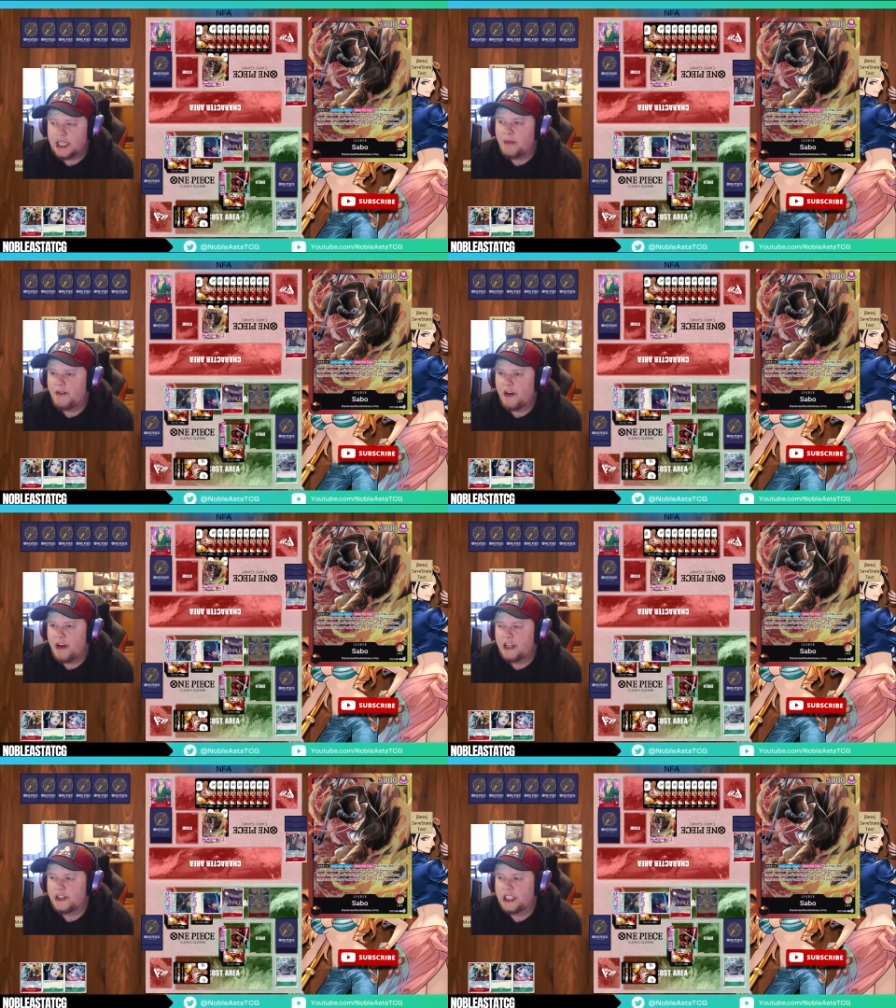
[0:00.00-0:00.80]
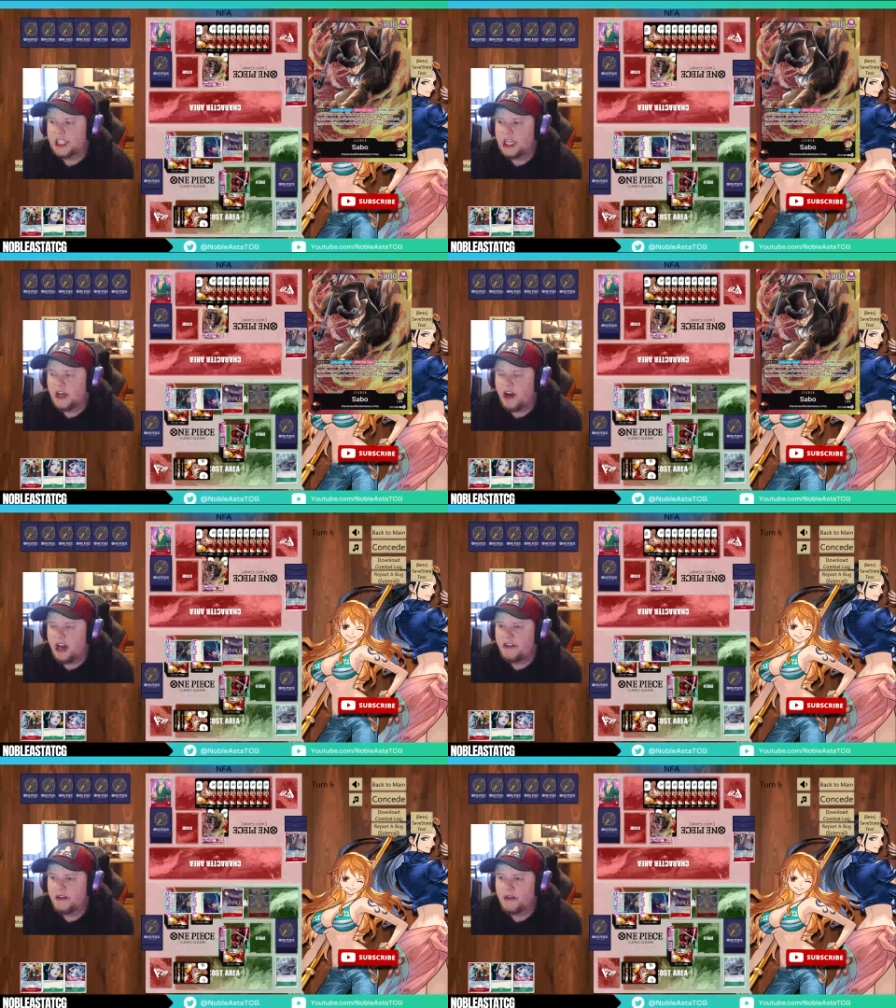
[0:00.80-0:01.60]
I'd be very interested to know how
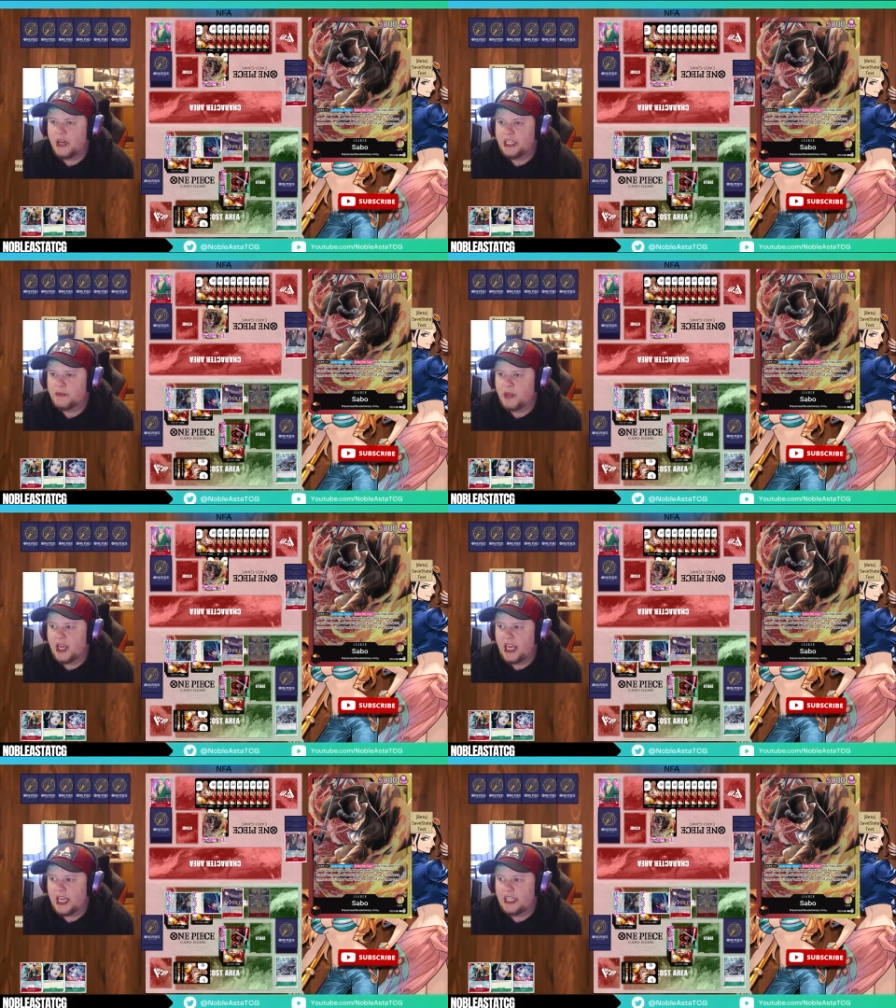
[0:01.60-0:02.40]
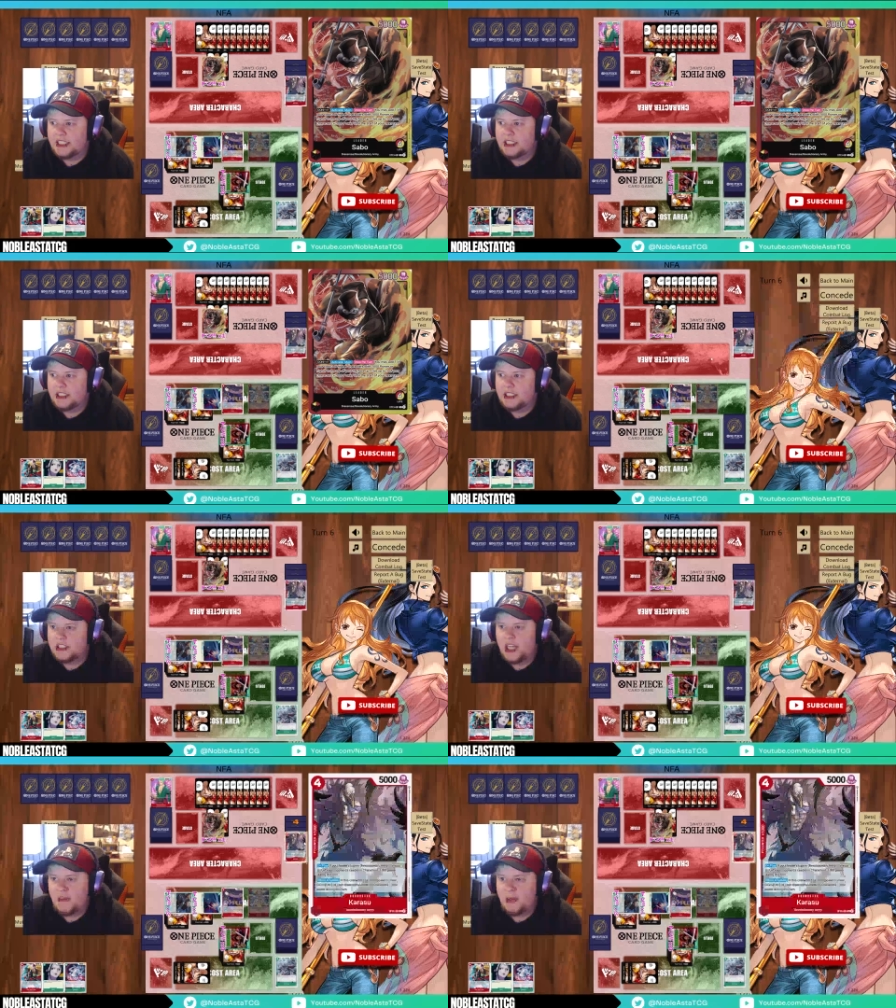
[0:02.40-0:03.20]
you guys play against
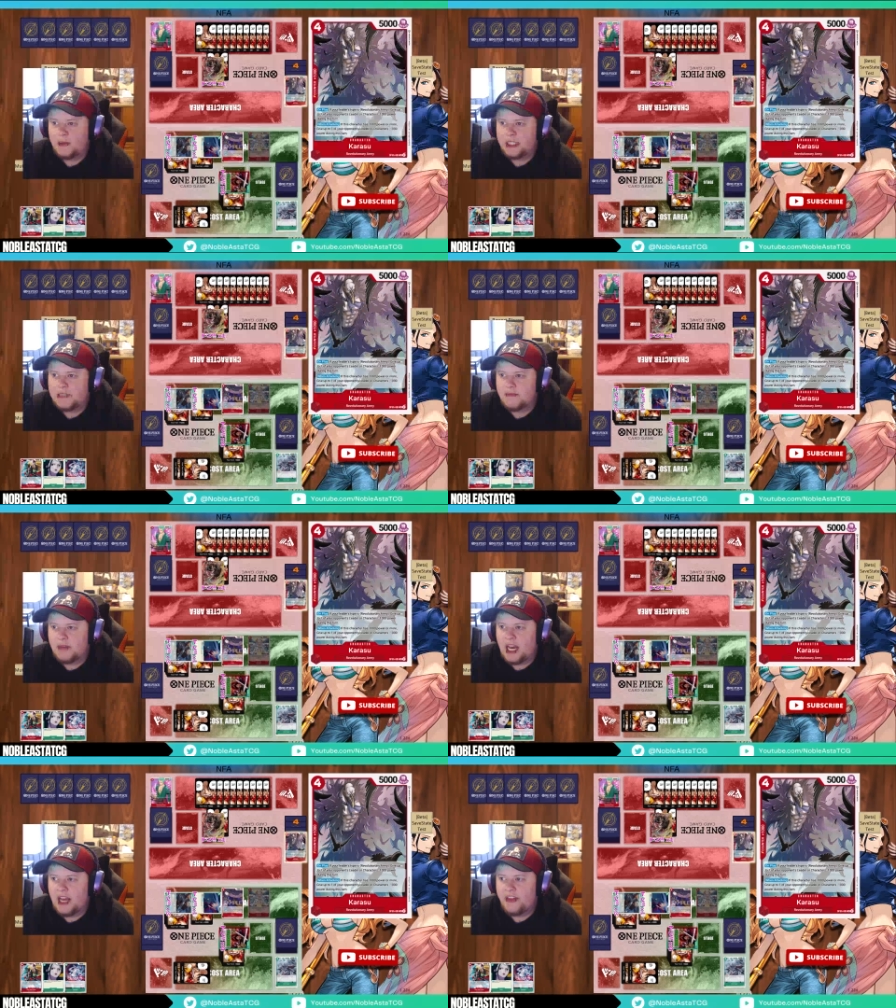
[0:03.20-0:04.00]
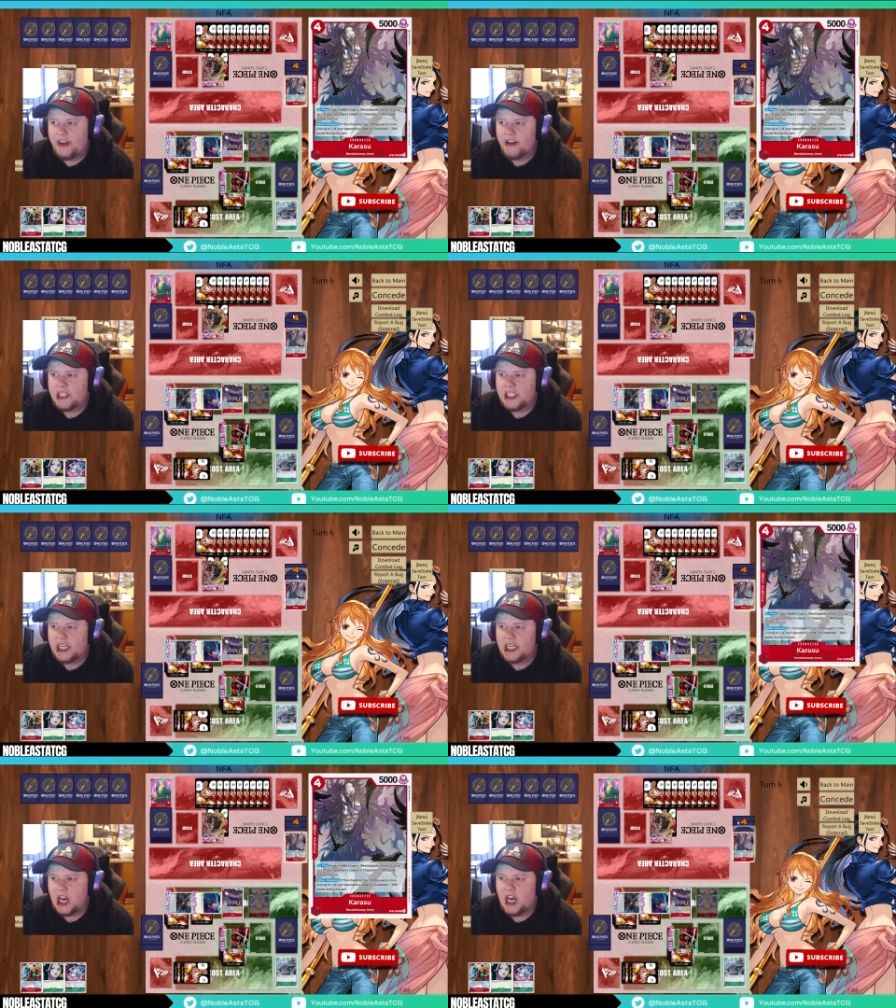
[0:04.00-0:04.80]
Sabo, because my theory is to
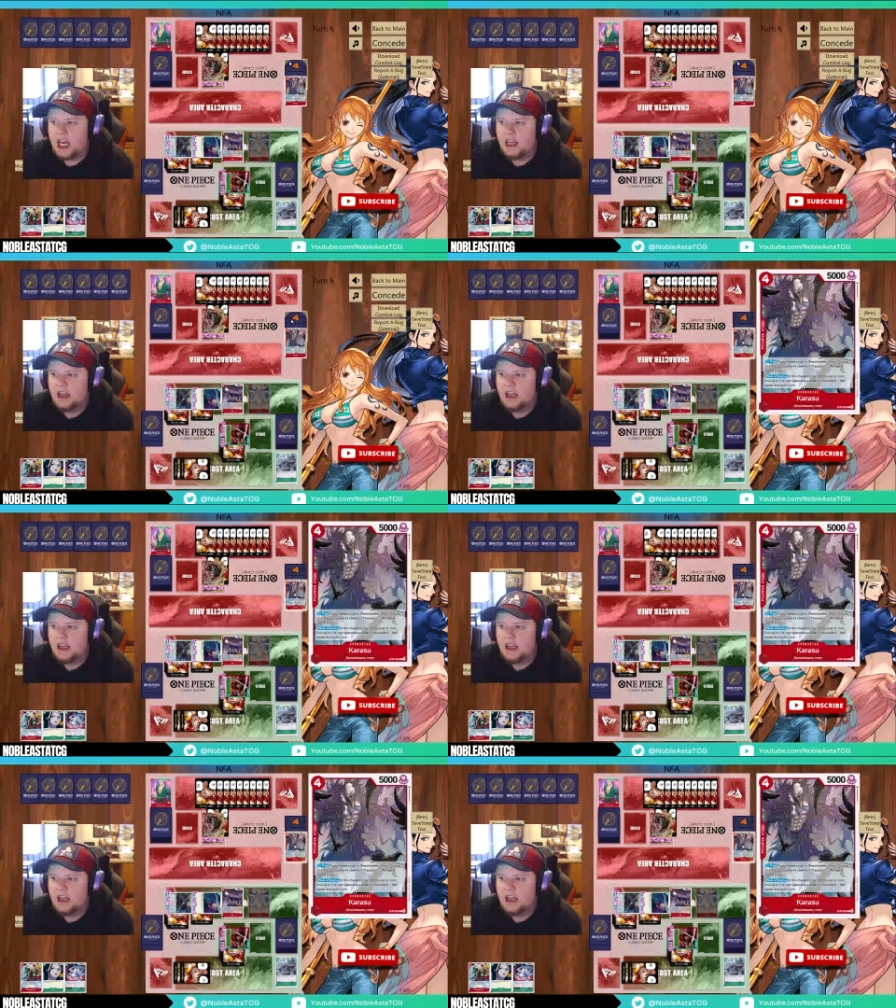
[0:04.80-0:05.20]
not.